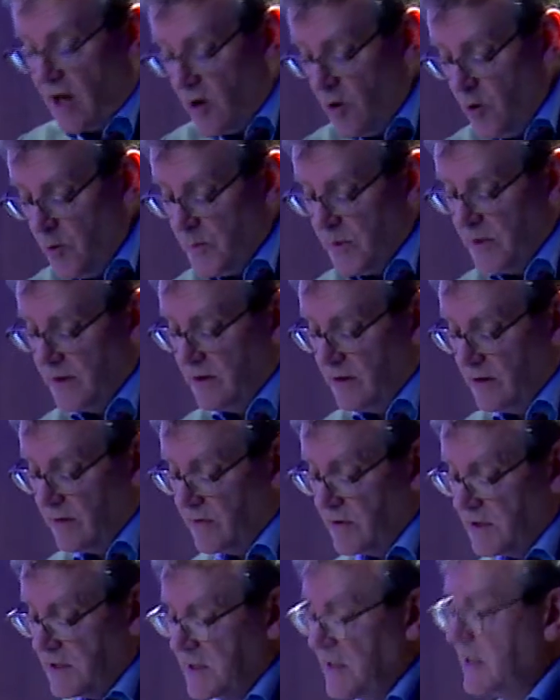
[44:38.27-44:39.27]
home in the
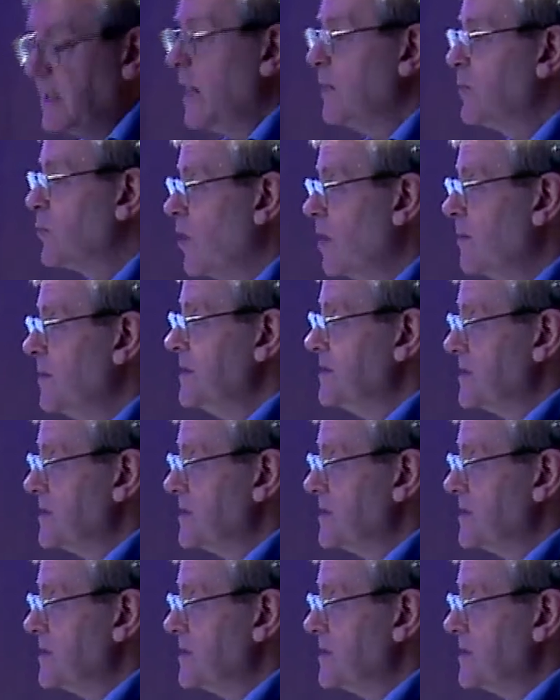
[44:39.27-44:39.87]
university, and probably